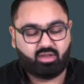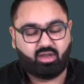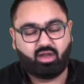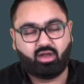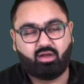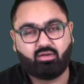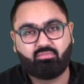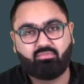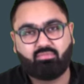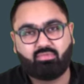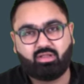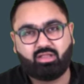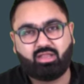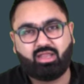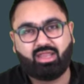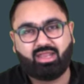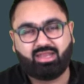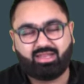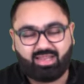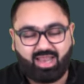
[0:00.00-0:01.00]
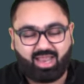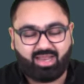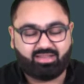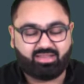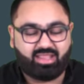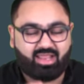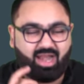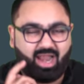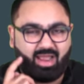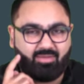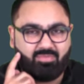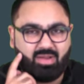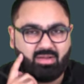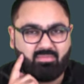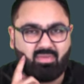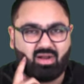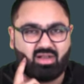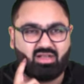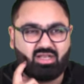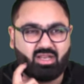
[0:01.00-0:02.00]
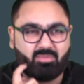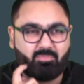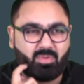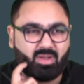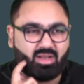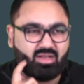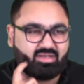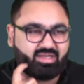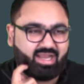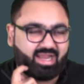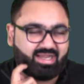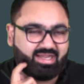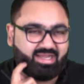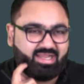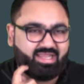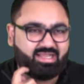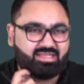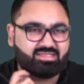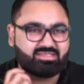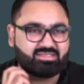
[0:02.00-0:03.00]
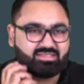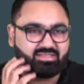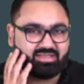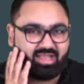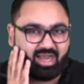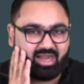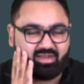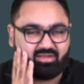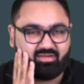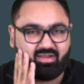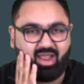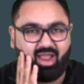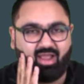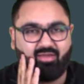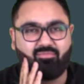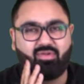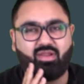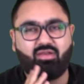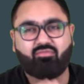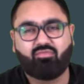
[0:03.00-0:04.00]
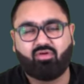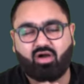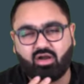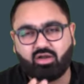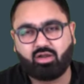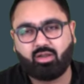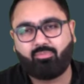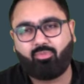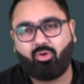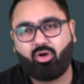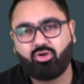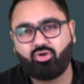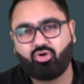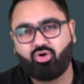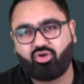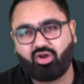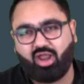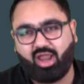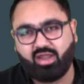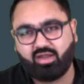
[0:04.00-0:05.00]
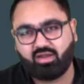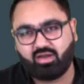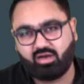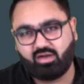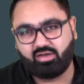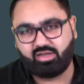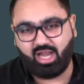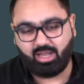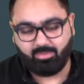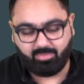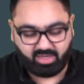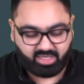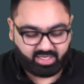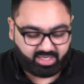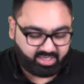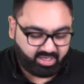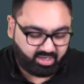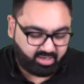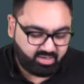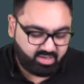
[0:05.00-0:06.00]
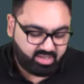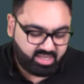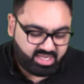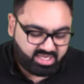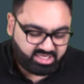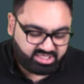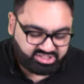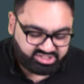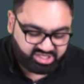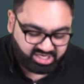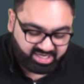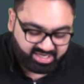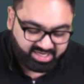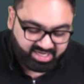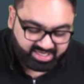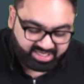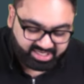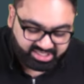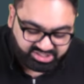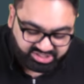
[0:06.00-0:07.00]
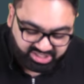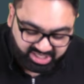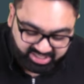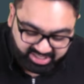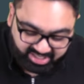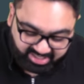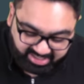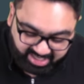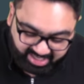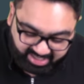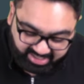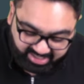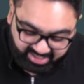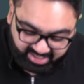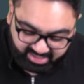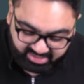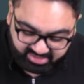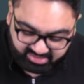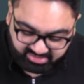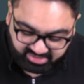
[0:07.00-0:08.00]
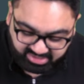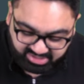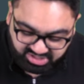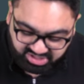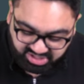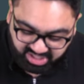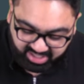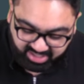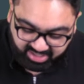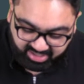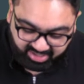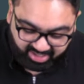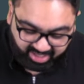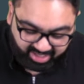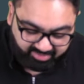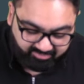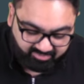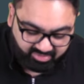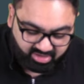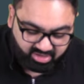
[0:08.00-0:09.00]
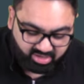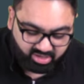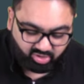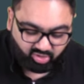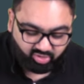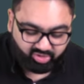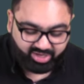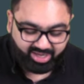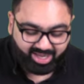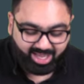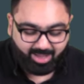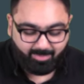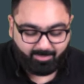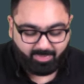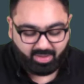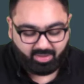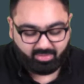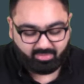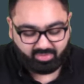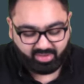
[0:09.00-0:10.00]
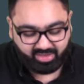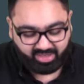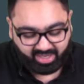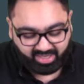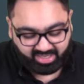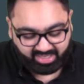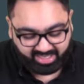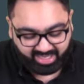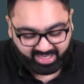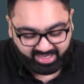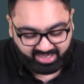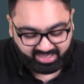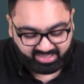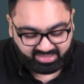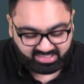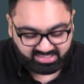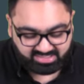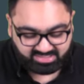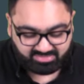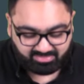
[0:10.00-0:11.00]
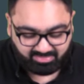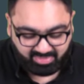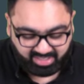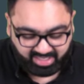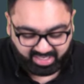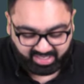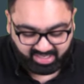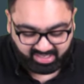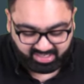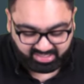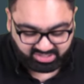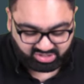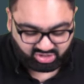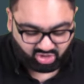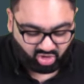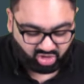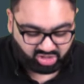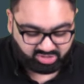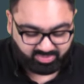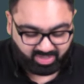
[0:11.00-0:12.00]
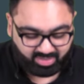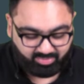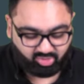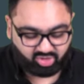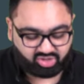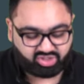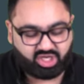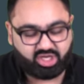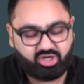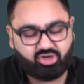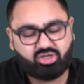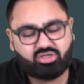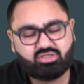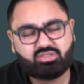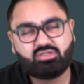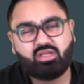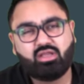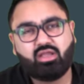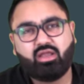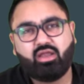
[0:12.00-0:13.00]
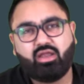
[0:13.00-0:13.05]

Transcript: Uh, it ha there have been multiple techniques that have been worked upon to try and curtail malaria. Genetic engineering technique, the gene type, could help in eradicating this malaria that is caused by mosquitoes.